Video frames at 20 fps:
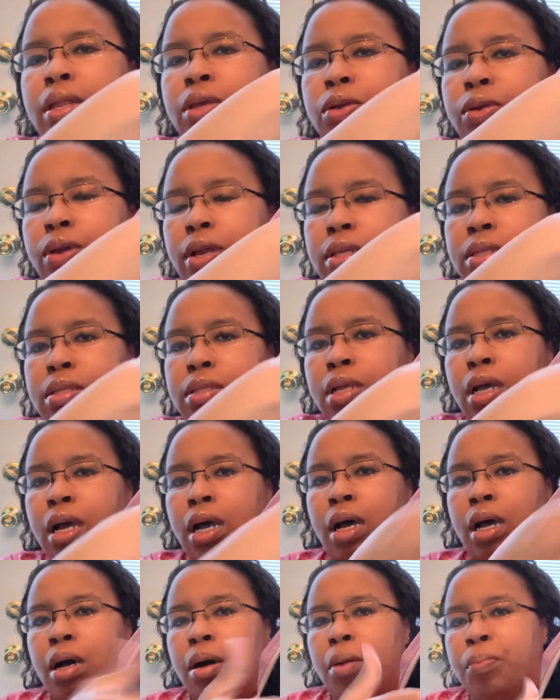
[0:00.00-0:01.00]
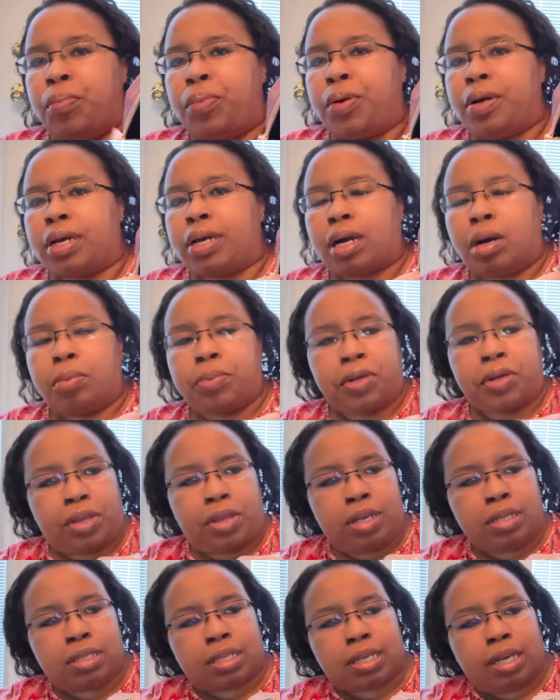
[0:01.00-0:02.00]
you can put a couple of
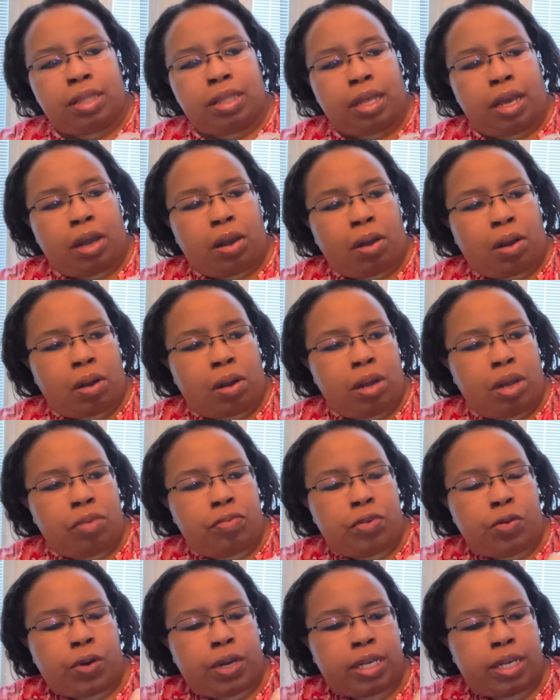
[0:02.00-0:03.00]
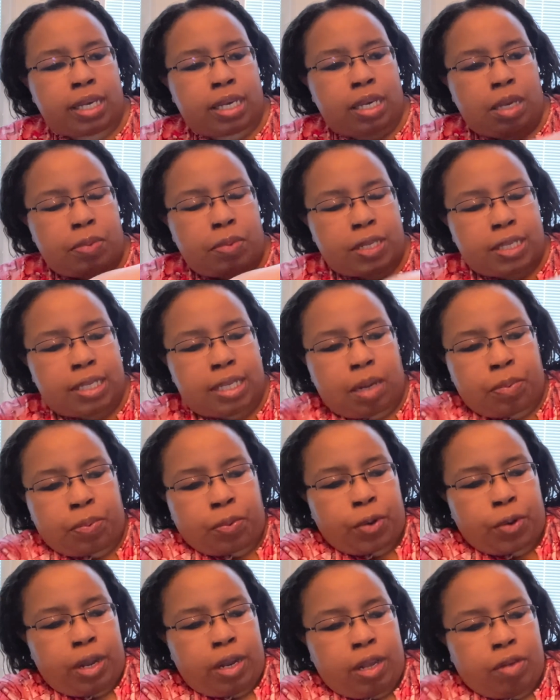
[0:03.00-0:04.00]
things in there if you want to keep it
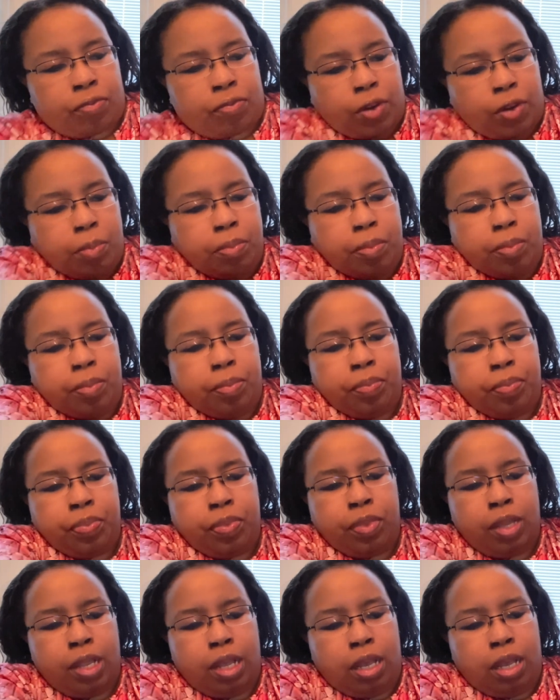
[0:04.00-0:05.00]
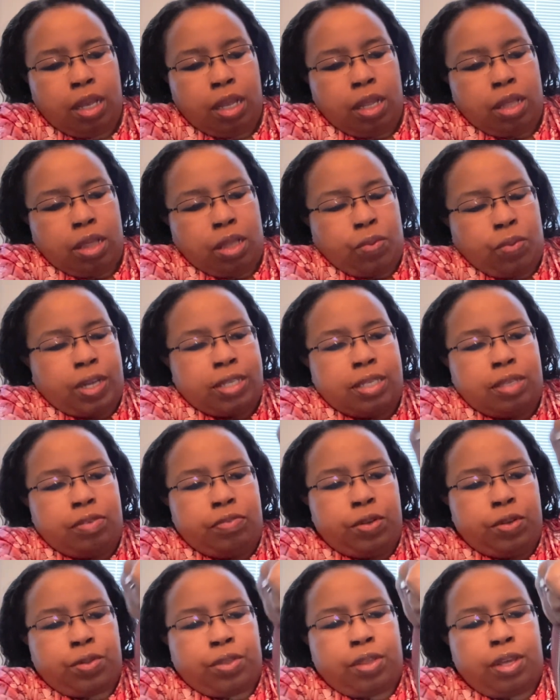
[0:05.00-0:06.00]
separated from the rest of
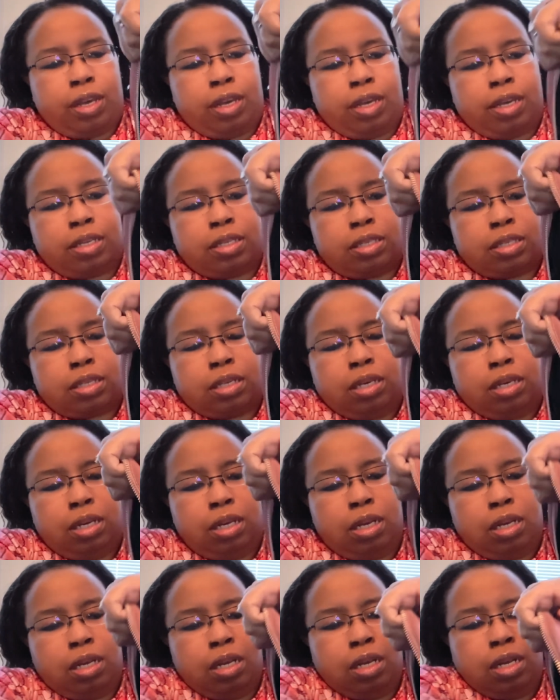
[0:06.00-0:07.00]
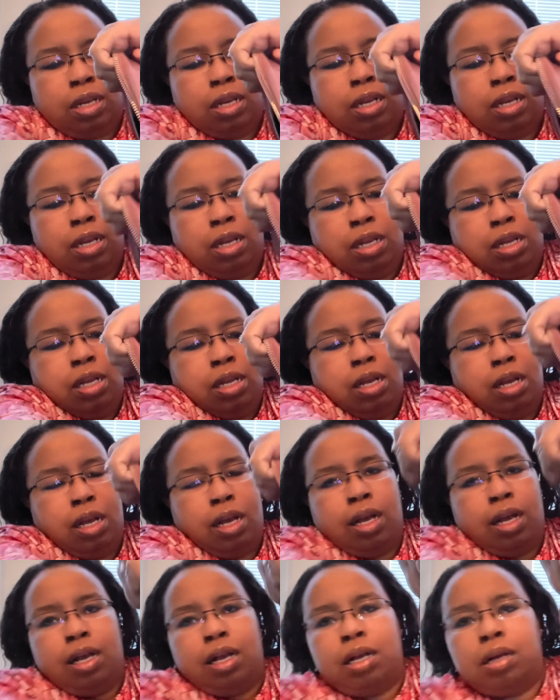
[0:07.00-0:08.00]
your things.
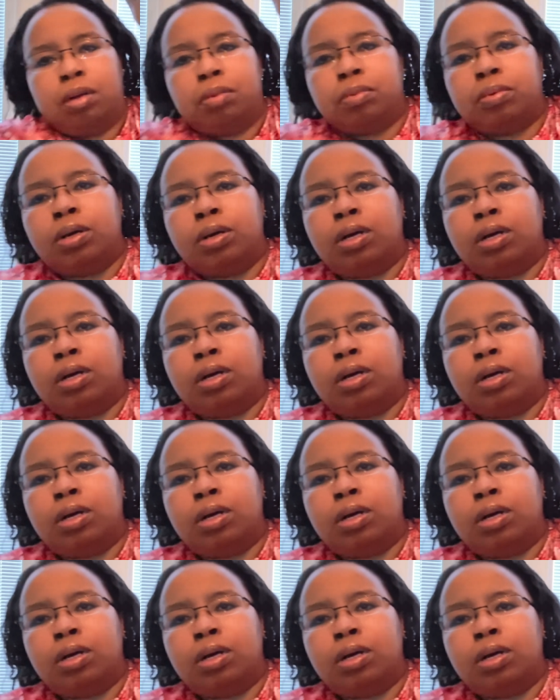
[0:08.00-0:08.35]
Let's